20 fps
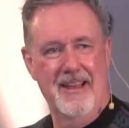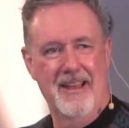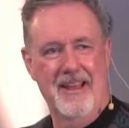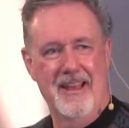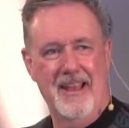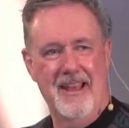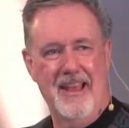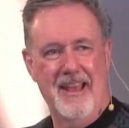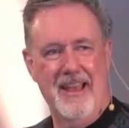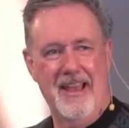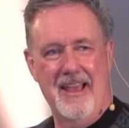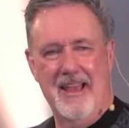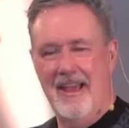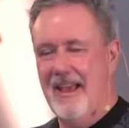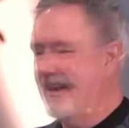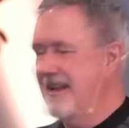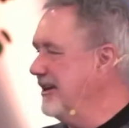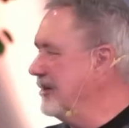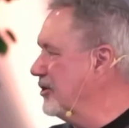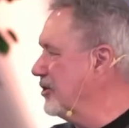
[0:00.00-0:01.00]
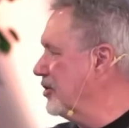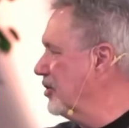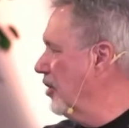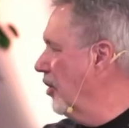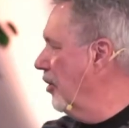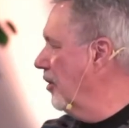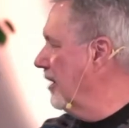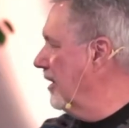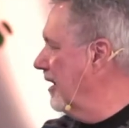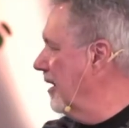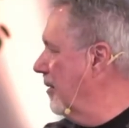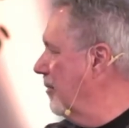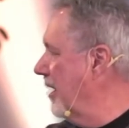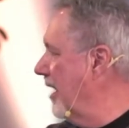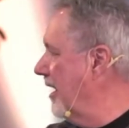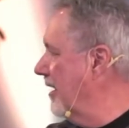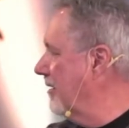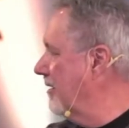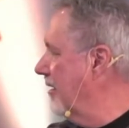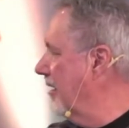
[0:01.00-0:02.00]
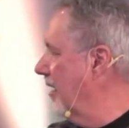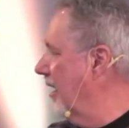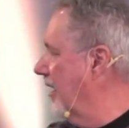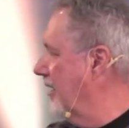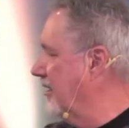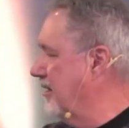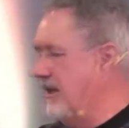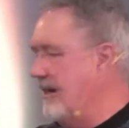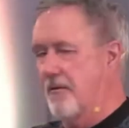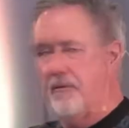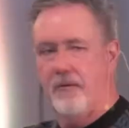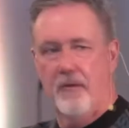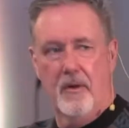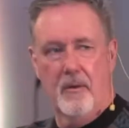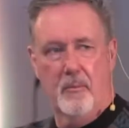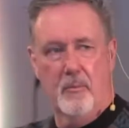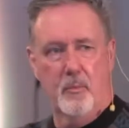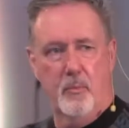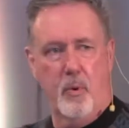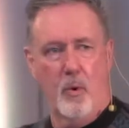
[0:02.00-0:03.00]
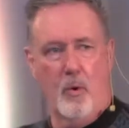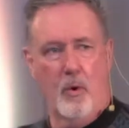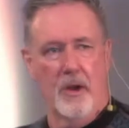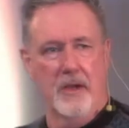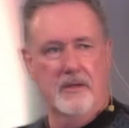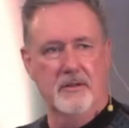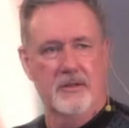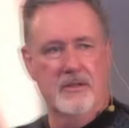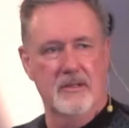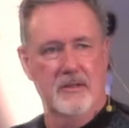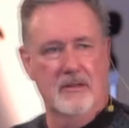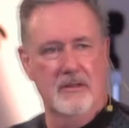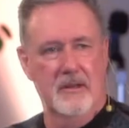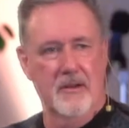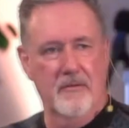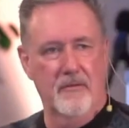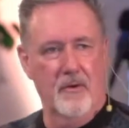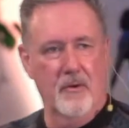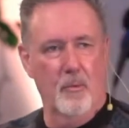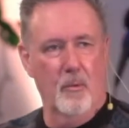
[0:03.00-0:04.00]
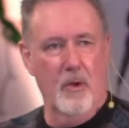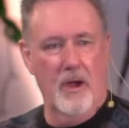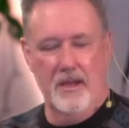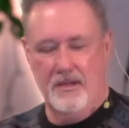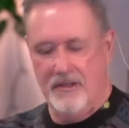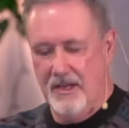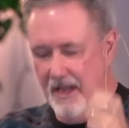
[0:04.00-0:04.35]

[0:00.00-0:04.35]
And it showed him at different points in different ways.